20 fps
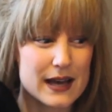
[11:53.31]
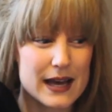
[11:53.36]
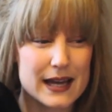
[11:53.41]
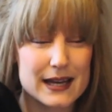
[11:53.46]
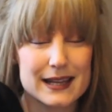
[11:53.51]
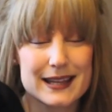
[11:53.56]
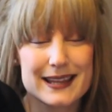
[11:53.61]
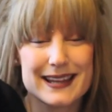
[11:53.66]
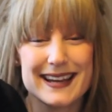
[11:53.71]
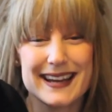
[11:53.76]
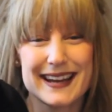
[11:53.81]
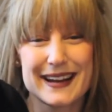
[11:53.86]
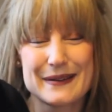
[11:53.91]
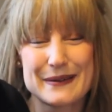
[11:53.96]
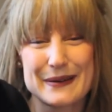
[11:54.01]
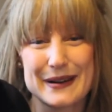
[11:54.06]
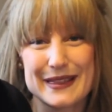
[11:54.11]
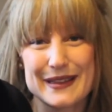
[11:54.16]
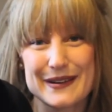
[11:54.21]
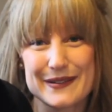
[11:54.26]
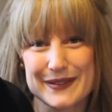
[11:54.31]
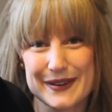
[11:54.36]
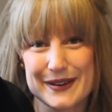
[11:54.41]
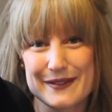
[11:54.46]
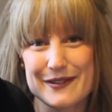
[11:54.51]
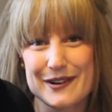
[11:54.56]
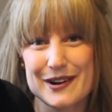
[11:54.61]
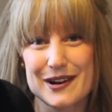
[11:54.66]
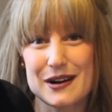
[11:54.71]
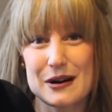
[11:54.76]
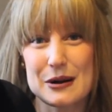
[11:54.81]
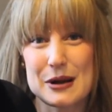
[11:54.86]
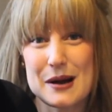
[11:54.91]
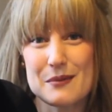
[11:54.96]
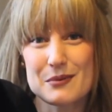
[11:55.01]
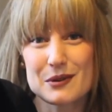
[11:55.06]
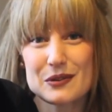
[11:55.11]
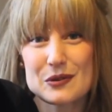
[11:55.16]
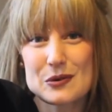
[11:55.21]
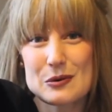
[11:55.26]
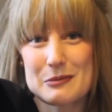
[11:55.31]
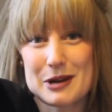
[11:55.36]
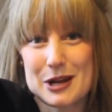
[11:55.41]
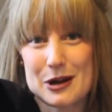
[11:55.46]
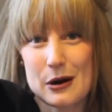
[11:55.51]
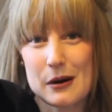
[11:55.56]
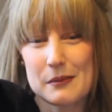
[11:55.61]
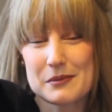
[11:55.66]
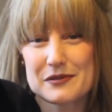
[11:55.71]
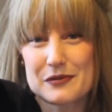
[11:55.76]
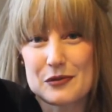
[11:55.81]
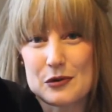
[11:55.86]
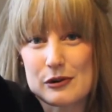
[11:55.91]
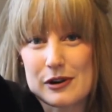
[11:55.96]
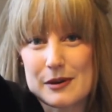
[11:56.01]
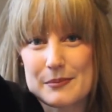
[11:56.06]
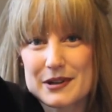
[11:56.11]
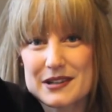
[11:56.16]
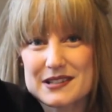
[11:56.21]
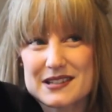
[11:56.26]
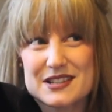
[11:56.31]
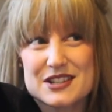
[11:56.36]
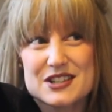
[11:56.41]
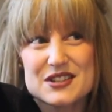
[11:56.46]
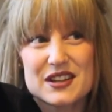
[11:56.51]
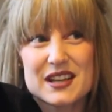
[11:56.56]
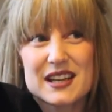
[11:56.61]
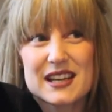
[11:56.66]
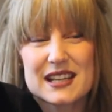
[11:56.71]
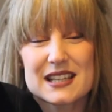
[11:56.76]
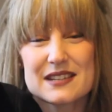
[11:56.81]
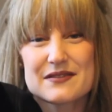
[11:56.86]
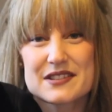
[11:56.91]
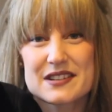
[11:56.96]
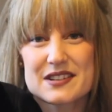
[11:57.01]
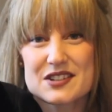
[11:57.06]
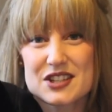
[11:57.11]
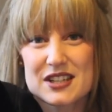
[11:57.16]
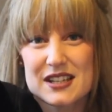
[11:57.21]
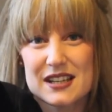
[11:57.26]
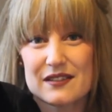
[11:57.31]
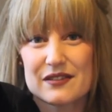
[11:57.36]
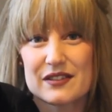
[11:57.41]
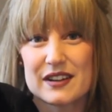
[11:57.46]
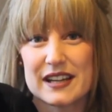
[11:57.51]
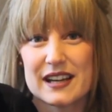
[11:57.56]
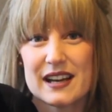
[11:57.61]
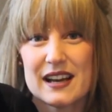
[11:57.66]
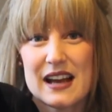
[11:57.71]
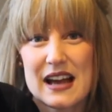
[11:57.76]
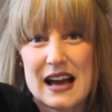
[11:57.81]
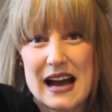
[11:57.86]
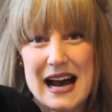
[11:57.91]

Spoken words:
anything with a faux fur collar, I will normally opt for it because I just think it gives such a lovely